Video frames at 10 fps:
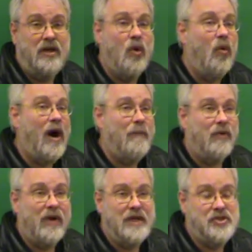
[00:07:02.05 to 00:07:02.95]
and
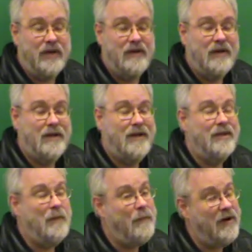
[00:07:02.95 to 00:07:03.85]
cooperation.
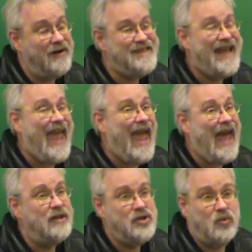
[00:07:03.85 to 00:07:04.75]
The parts
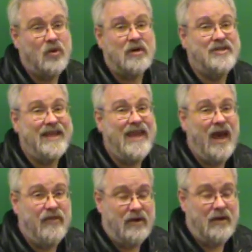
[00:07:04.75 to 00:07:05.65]
had to work
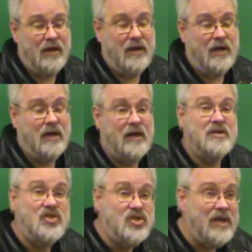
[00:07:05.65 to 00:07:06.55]
together.
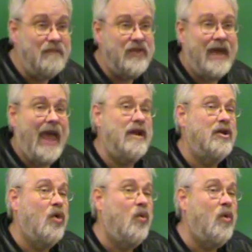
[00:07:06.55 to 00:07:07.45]
Something had
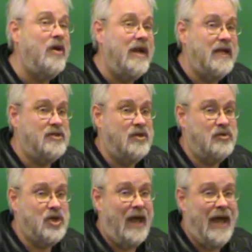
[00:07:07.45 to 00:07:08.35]
to coordinate
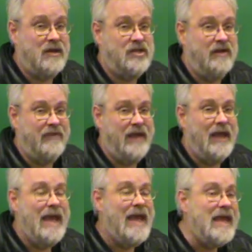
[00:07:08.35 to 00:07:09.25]
social activity,
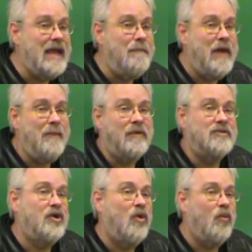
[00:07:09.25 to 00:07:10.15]
get people
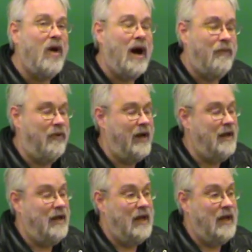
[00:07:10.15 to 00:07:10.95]
to cooperate,